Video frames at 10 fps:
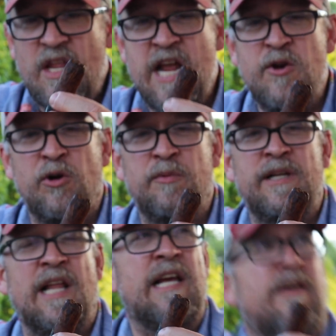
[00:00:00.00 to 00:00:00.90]
And normally,
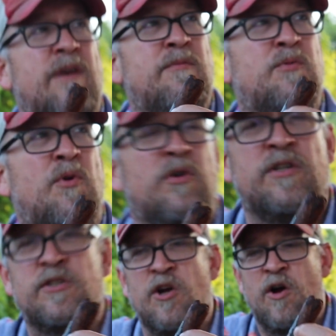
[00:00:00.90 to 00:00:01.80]
like, if I'm smoking a
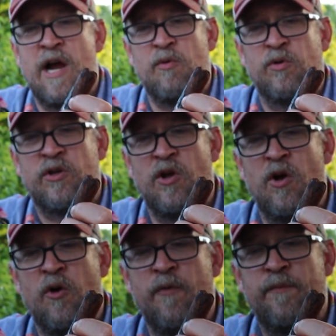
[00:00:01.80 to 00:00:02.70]
cigar, I will
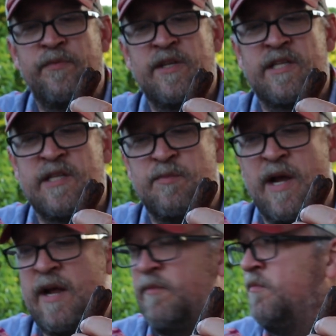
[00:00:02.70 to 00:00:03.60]
go, this is
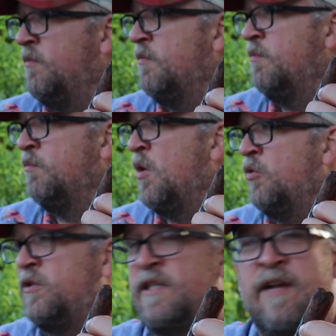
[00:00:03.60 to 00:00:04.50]
my
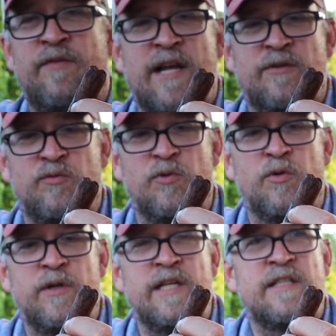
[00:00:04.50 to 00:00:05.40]
most steadfast
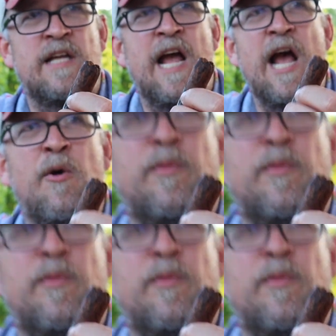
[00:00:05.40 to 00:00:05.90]
rule, is how